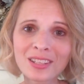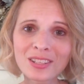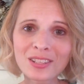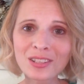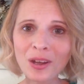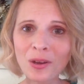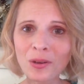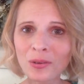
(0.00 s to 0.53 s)

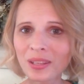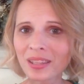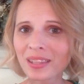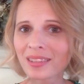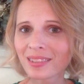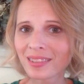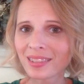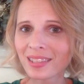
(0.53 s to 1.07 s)
So
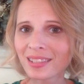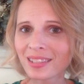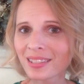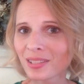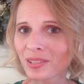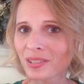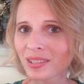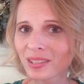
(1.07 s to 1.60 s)
this
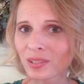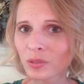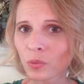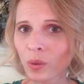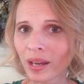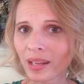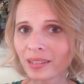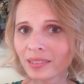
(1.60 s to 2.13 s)
is
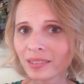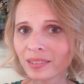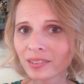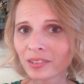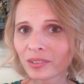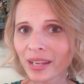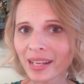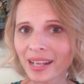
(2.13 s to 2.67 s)

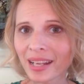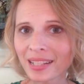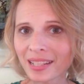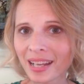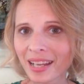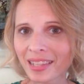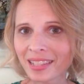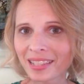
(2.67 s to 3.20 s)
one great
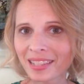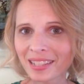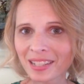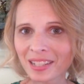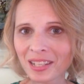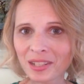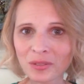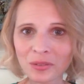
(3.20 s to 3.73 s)
idea. I think
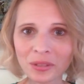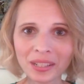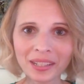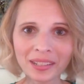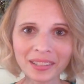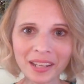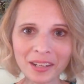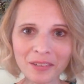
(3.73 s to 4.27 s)
it's
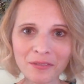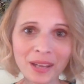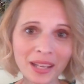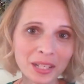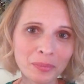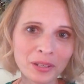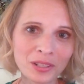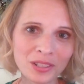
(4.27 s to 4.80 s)
really a lot of
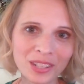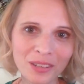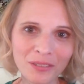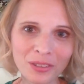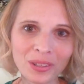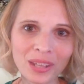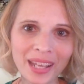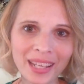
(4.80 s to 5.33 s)
fun, especially
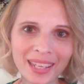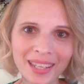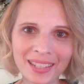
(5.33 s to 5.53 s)
if you like